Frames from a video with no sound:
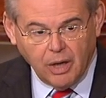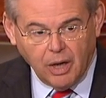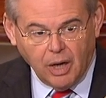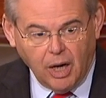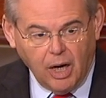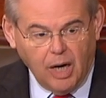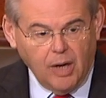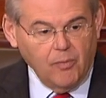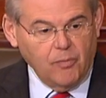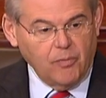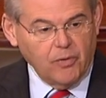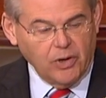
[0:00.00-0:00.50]

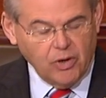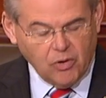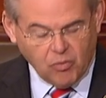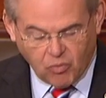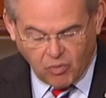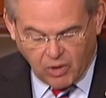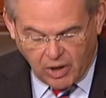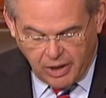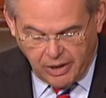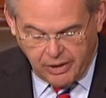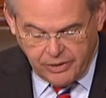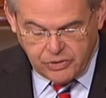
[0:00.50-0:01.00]
of
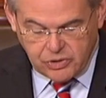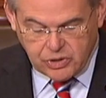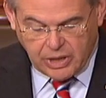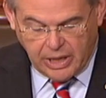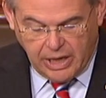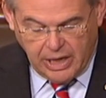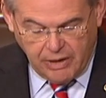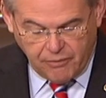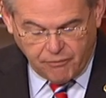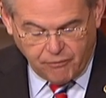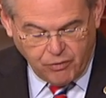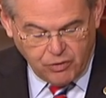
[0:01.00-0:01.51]
Iran's
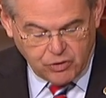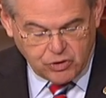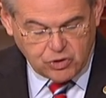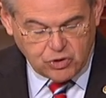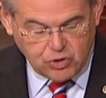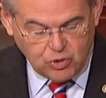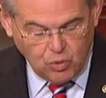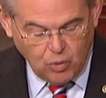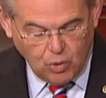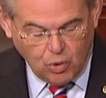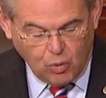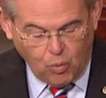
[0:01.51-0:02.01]
efforts
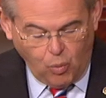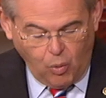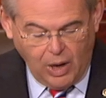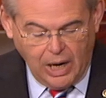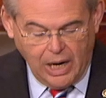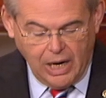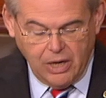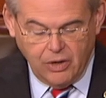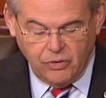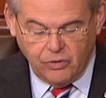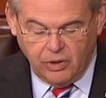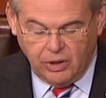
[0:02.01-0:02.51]
to
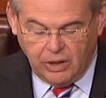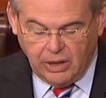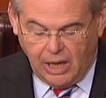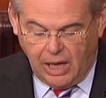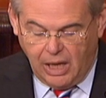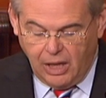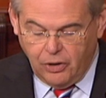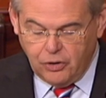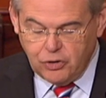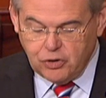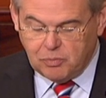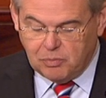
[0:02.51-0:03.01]
acquire the
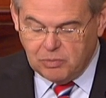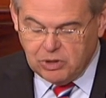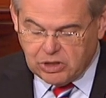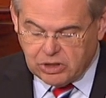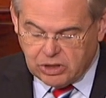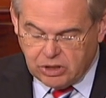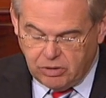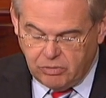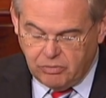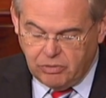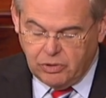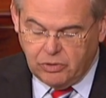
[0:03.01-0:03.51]
knowledge,
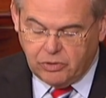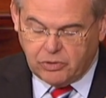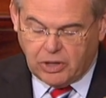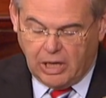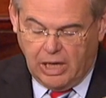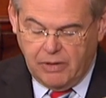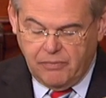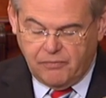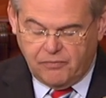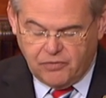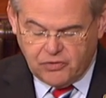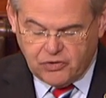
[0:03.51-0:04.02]
materials,
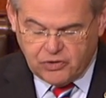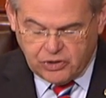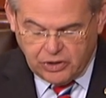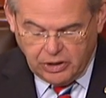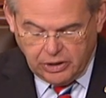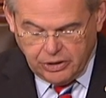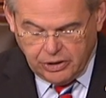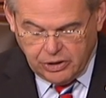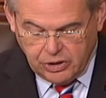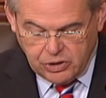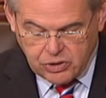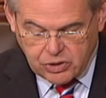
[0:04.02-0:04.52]
and
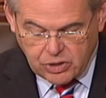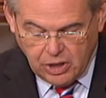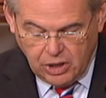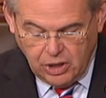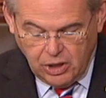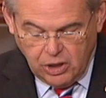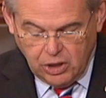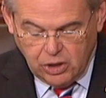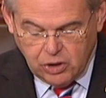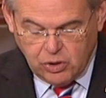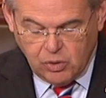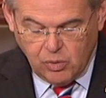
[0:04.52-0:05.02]
facilities
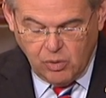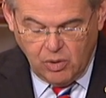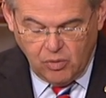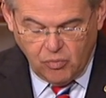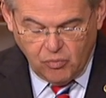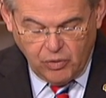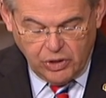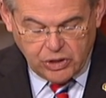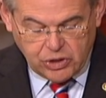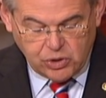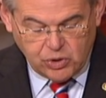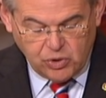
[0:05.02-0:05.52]
to
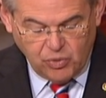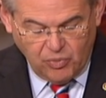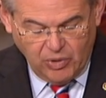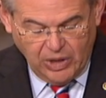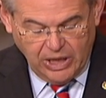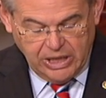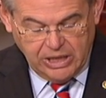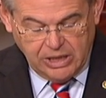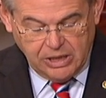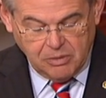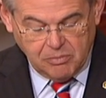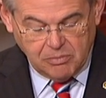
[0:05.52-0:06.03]
enrich
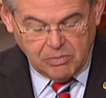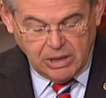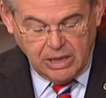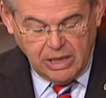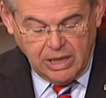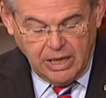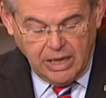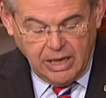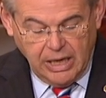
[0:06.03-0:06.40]
uranium